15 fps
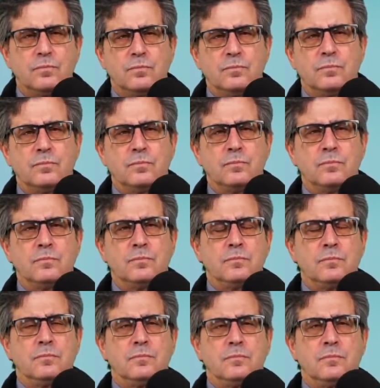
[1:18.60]

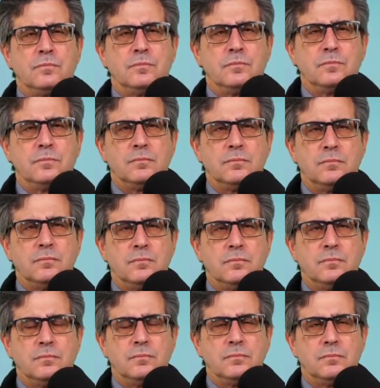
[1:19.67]

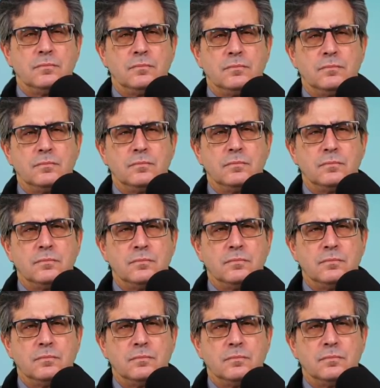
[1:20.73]

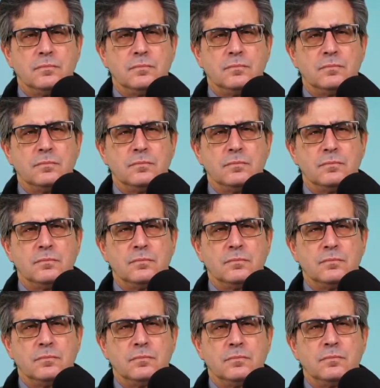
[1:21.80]

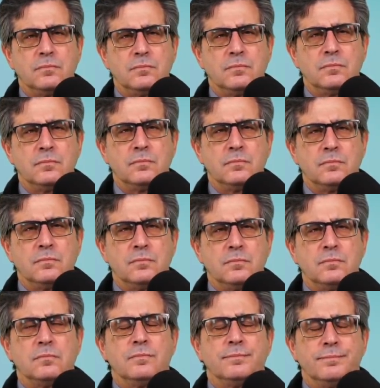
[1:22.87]

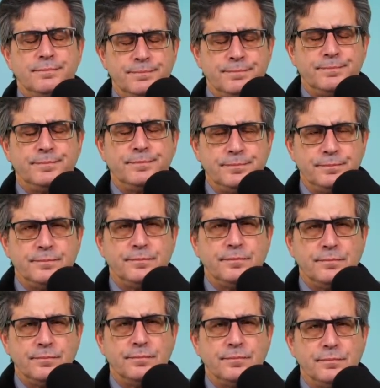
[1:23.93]

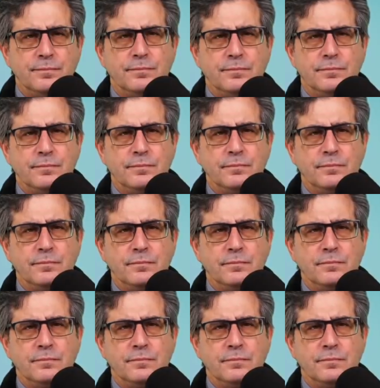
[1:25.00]
(silent)